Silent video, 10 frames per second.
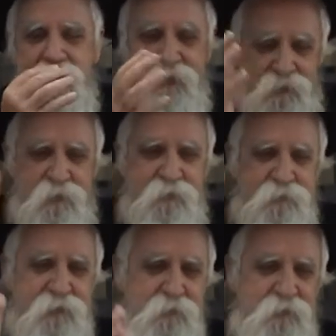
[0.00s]
So he
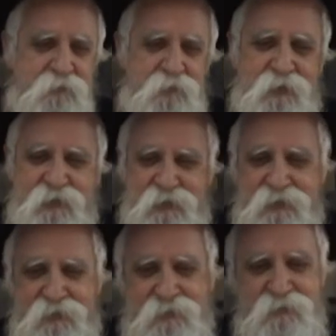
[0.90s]
was something very
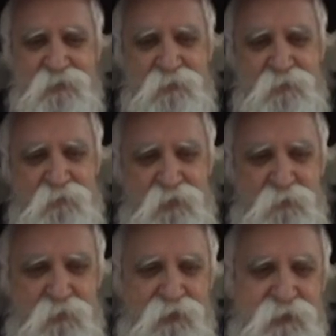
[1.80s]

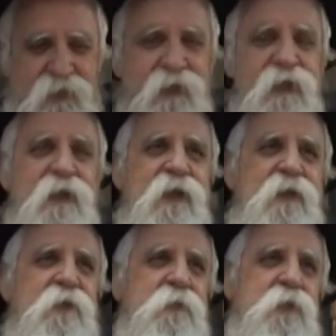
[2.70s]
amazing.
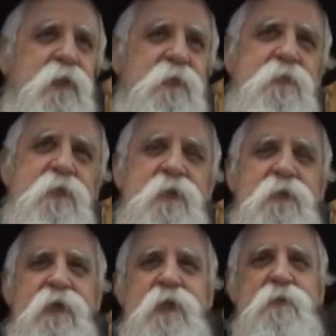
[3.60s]
Al Chaponim,
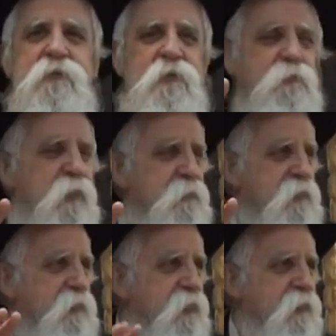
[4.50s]
he was a big
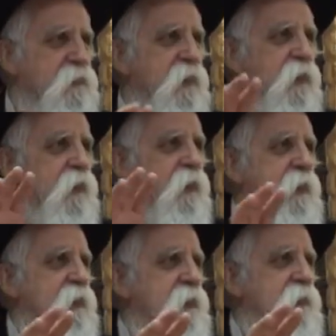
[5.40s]
Mashiachist, and he